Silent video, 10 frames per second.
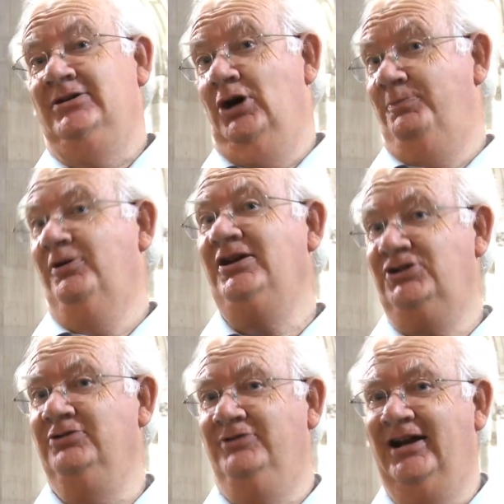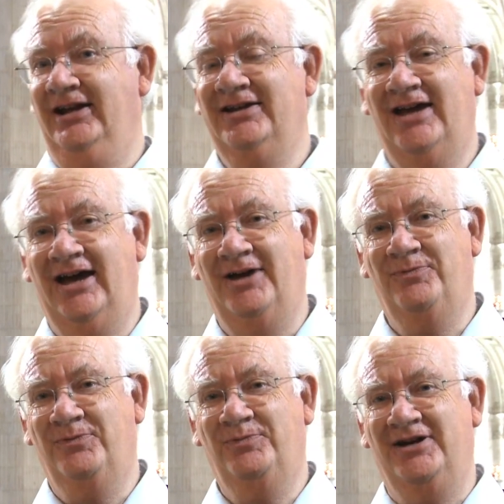operation, really,
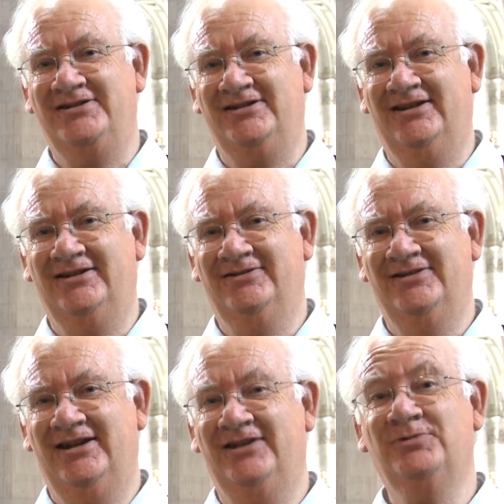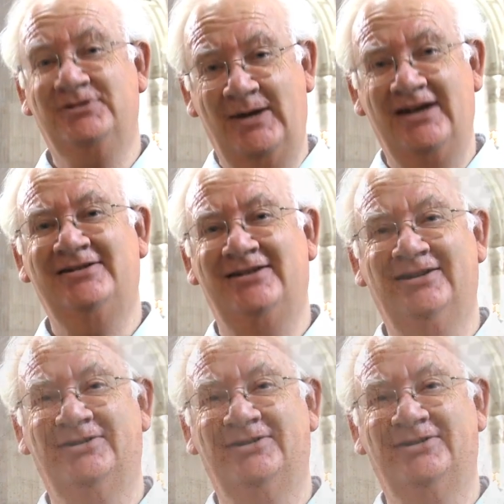um, but uh, it was made in